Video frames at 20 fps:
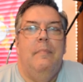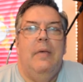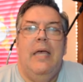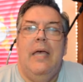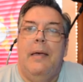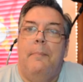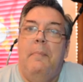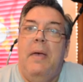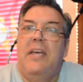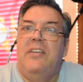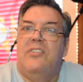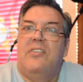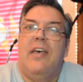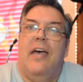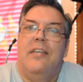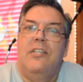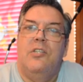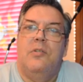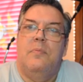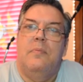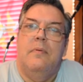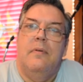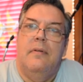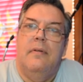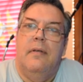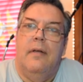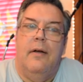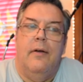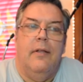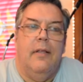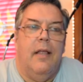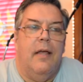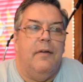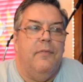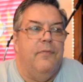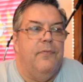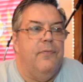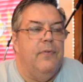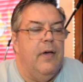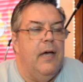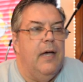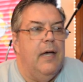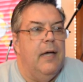It makes sense. You know, a lot of